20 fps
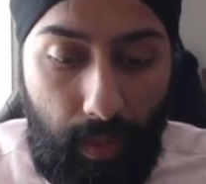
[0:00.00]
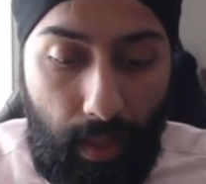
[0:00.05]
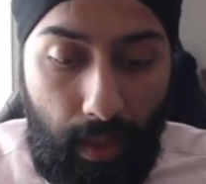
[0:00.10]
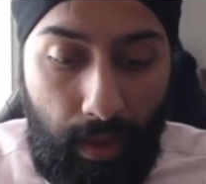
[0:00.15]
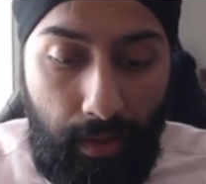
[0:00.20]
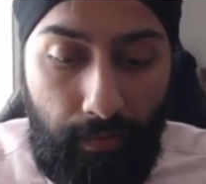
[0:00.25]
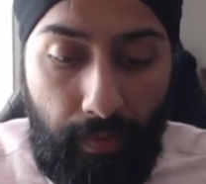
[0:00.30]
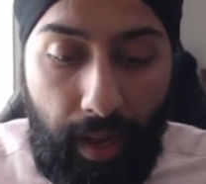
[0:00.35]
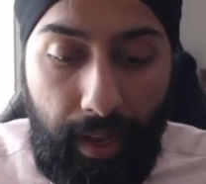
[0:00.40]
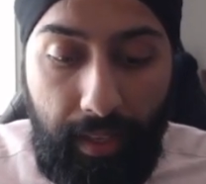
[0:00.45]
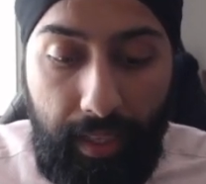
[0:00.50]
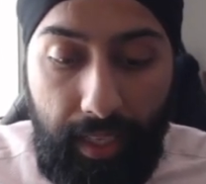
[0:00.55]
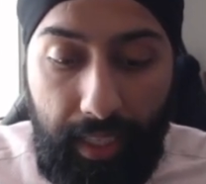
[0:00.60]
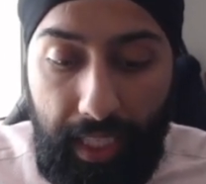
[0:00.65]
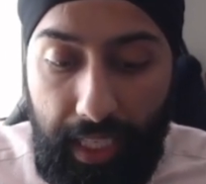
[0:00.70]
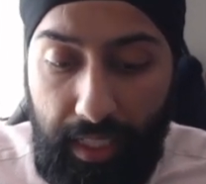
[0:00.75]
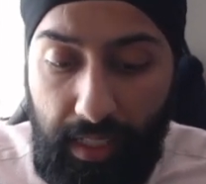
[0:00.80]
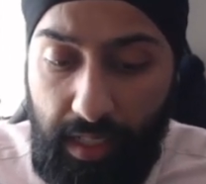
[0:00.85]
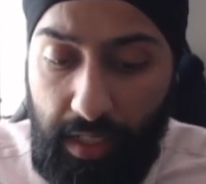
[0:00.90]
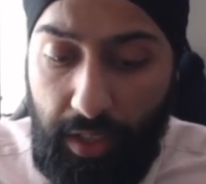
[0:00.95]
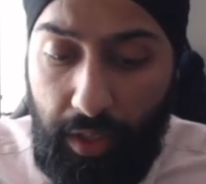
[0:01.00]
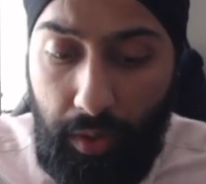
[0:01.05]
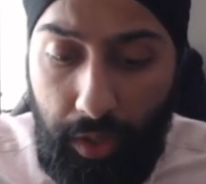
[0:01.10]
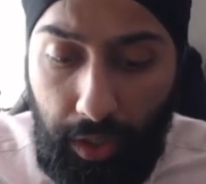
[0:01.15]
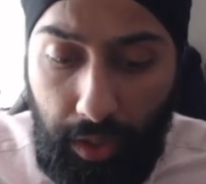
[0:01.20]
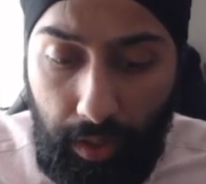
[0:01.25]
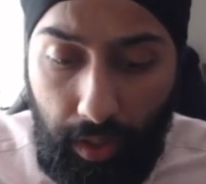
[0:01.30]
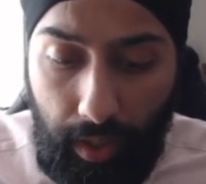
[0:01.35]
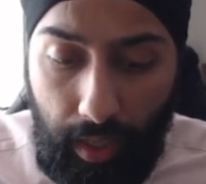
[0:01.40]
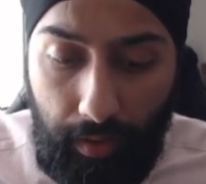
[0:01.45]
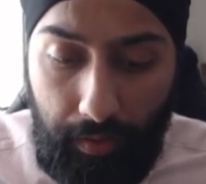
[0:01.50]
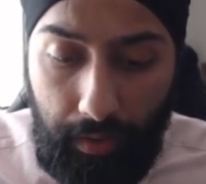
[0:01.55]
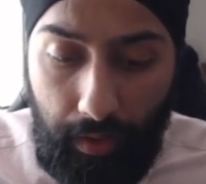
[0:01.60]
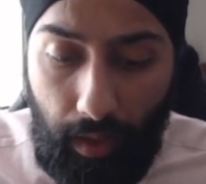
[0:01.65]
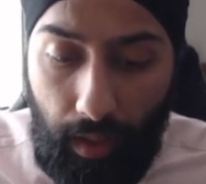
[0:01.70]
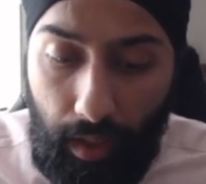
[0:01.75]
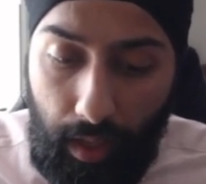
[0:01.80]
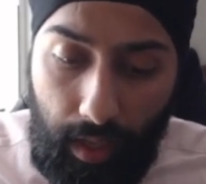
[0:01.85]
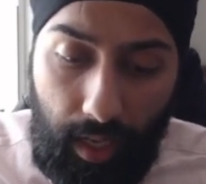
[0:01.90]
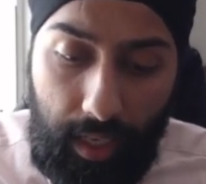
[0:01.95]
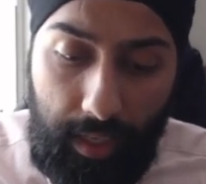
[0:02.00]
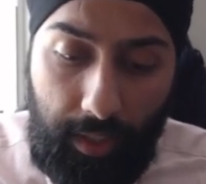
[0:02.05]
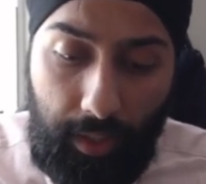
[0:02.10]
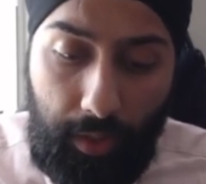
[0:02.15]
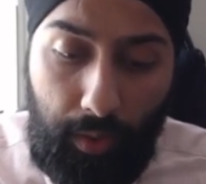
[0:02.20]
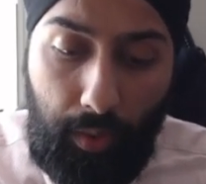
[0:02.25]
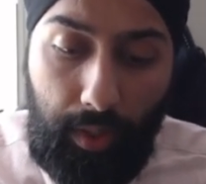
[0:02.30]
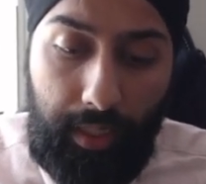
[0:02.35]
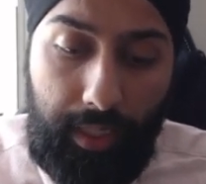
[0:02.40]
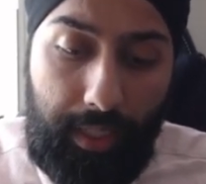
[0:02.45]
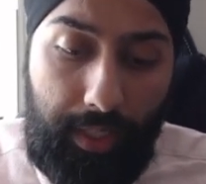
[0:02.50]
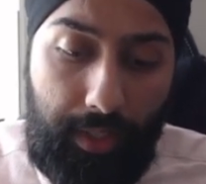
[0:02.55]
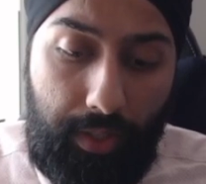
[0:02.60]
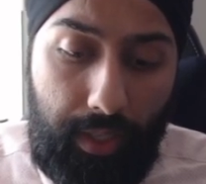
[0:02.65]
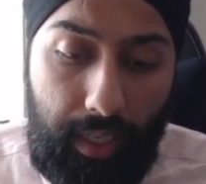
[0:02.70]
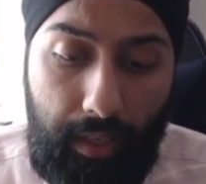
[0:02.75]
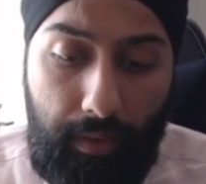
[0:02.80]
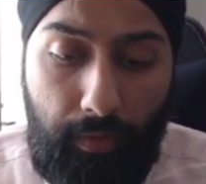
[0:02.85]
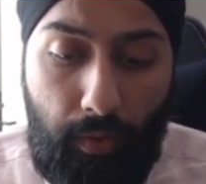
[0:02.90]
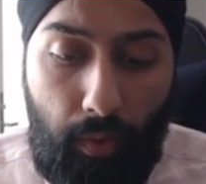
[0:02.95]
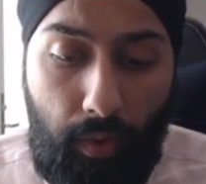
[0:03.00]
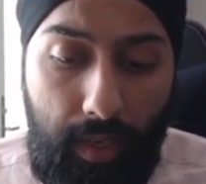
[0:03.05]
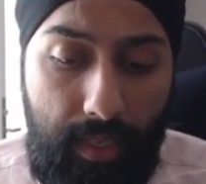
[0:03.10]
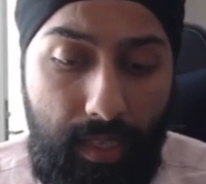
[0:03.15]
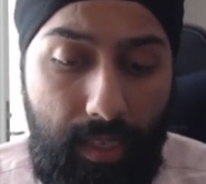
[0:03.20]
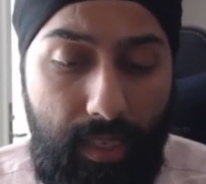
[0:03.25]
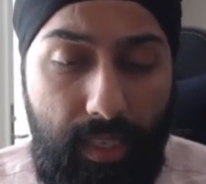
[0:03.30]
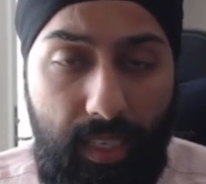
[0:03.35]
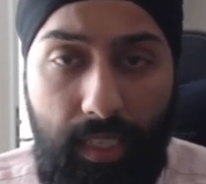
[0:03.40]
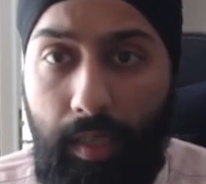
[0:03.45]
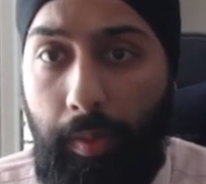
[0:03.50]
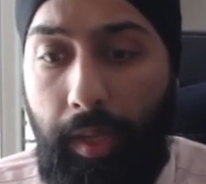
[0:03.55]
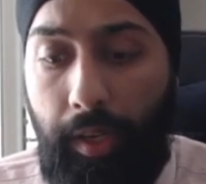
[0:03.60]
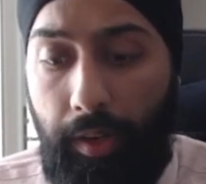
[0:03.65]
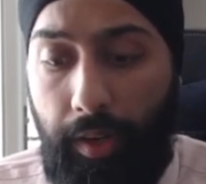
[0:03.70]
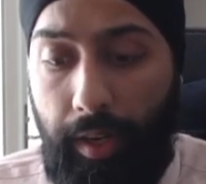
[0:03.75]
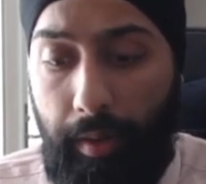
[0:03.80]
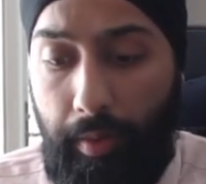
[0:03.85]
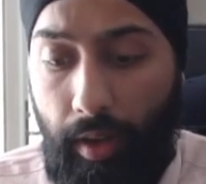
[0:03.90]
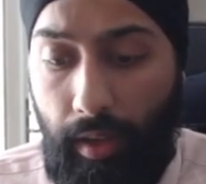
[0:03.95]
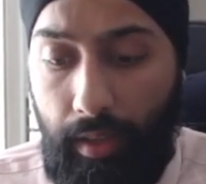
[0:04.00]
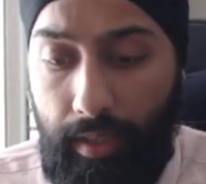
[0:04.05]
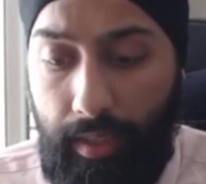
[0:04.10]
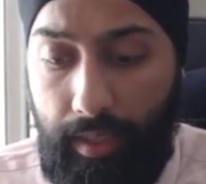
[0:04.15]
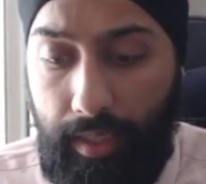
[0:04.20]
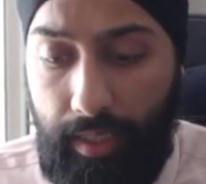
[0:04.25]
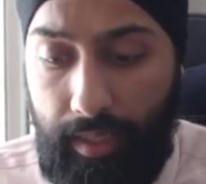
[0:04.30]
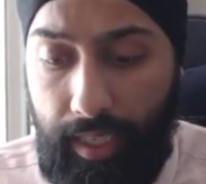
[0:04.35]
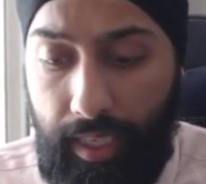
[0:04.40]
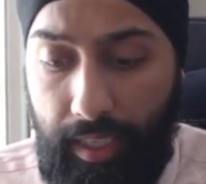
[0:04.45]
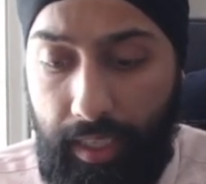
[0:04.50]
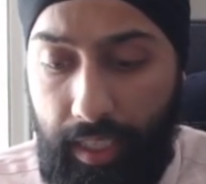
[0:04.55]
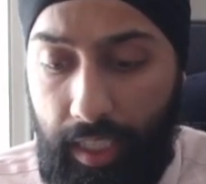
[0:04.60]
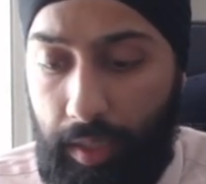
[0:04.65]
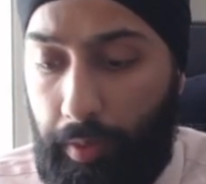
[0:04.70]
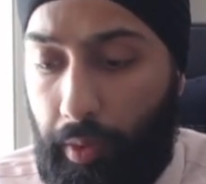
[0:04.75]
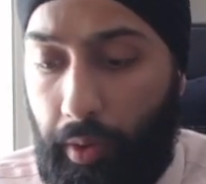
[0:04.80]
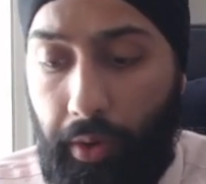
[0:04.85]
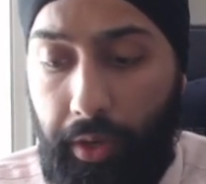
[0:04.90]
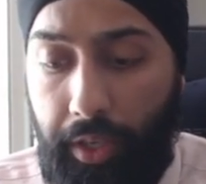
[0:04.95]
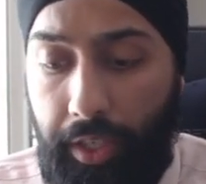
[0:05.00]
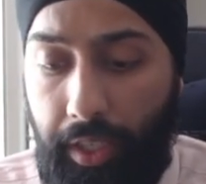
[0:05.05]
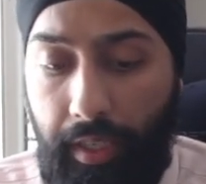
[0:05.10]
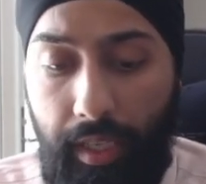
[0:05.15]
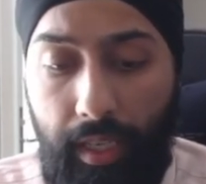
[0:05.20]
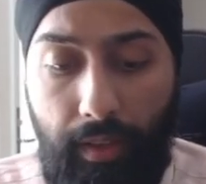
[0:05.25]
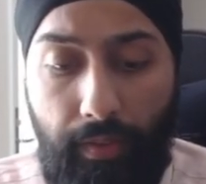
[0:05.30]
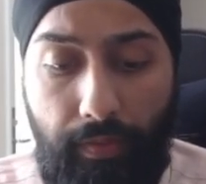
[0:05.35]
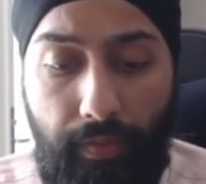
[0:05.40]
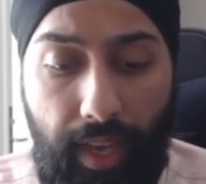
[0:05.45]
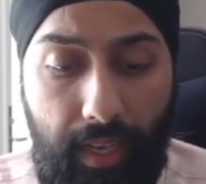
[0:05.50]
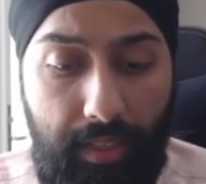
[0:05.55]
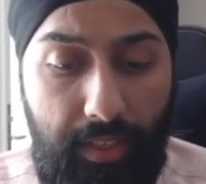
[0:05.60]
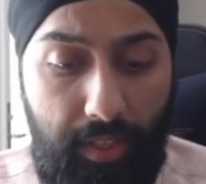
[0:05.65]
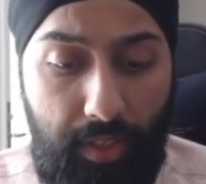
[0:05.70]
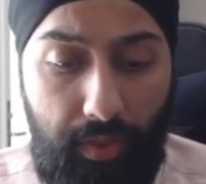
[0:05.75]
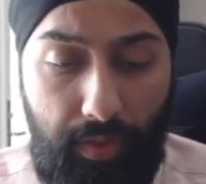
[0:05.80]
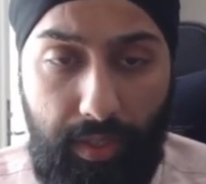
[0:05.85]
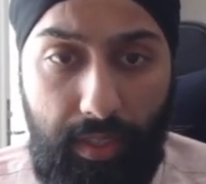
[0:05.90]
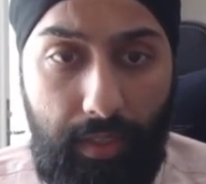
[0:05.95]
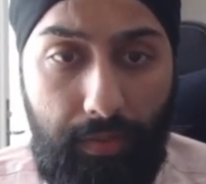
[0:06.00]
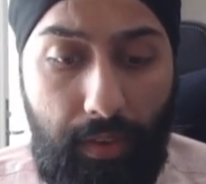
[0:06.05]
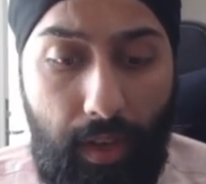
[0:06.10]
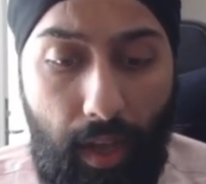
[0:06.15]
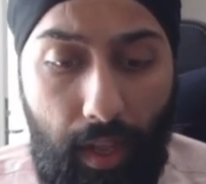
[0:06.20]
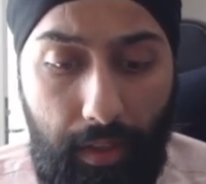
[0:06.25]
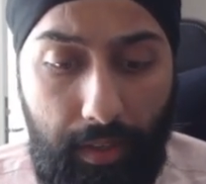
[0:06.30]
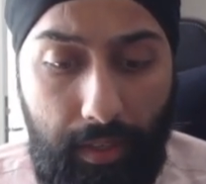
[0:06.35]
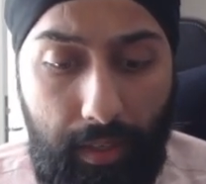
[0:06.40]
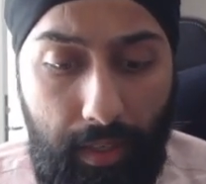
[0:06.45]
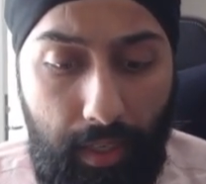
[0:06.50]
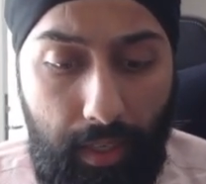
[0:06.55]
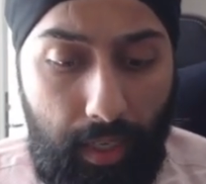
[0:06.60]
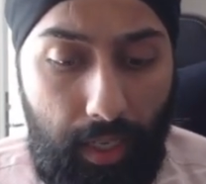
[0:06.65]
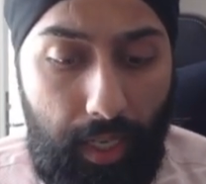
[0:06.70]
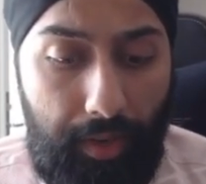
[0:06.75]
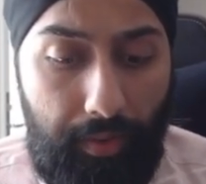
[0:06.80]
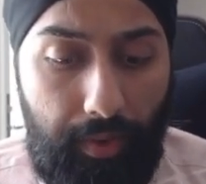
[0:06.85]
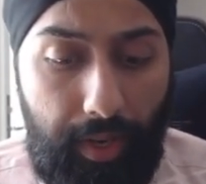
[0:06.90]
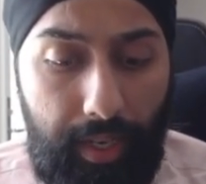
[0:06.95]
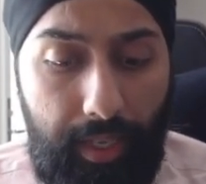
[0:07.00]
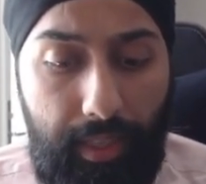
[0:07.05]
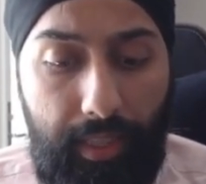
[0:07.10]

And finally, at the institutional level, a school district enforces disciplinary policies that disproportionately affect students of color, right?